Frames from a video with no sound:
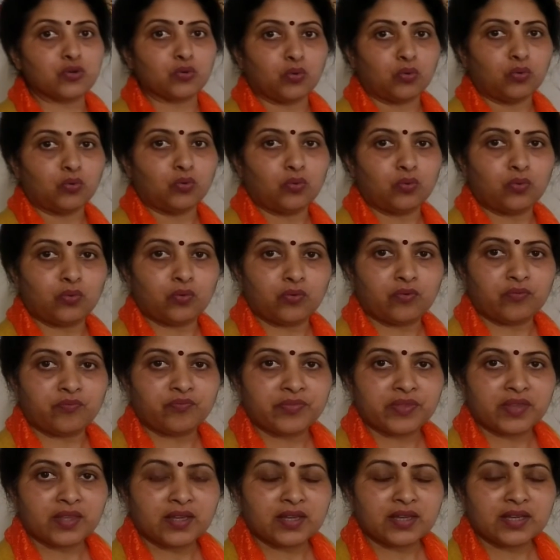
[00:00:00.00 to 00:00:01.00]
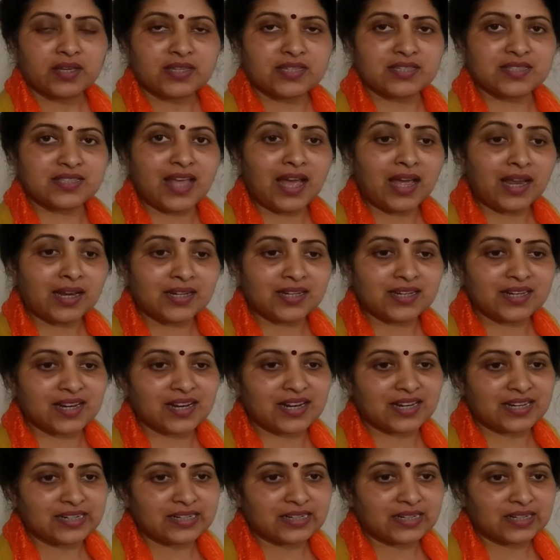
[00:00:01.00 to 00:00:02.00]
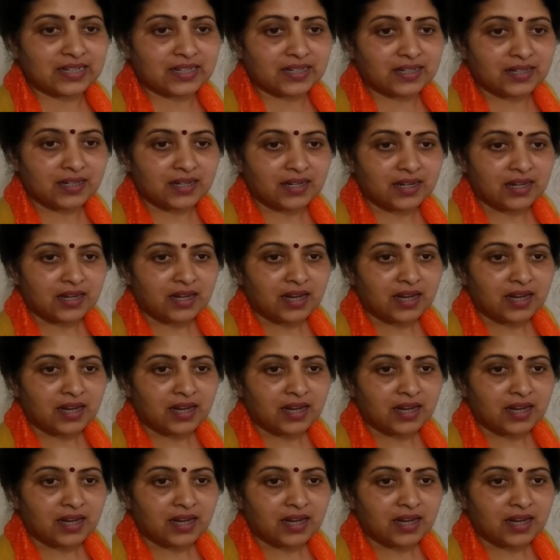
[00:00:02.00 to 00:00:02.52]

2. Is that clear?